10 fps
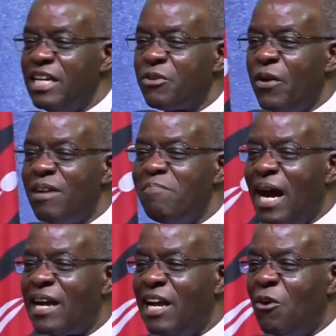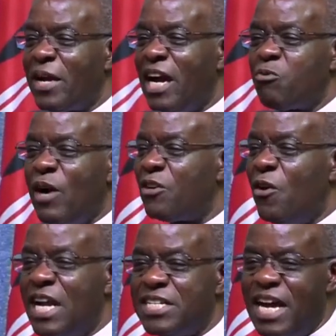is going back and looking at what
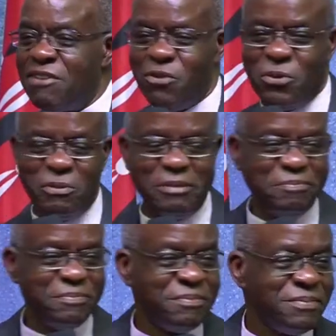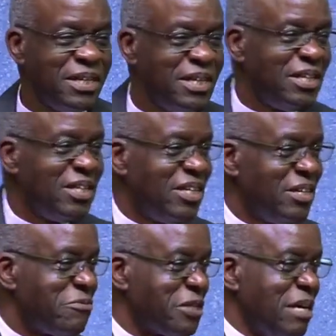God has done for you.
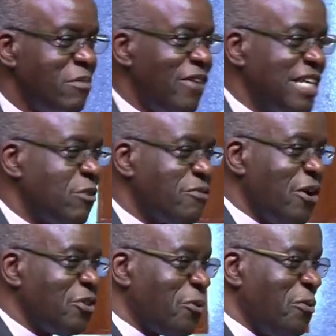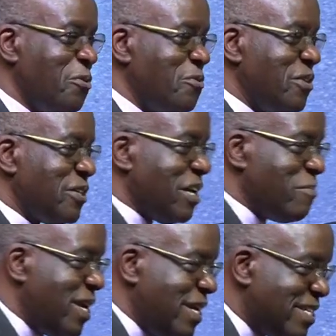For some of us who've gone through some
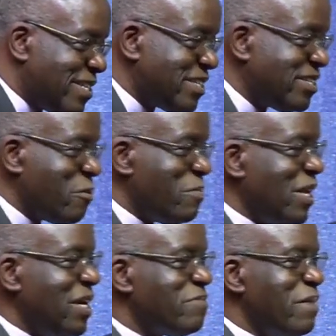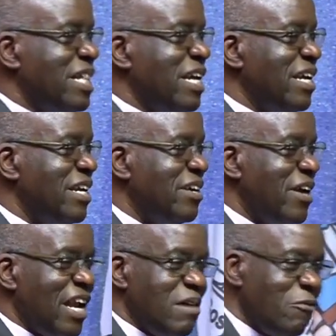hits, we've been hit by the
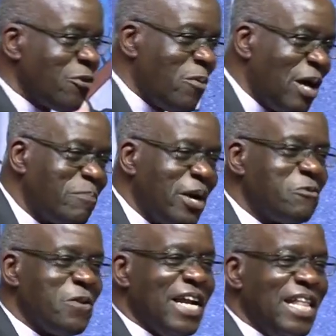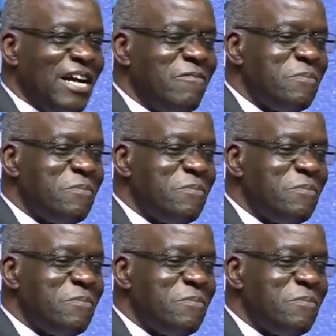enemy from one point to another,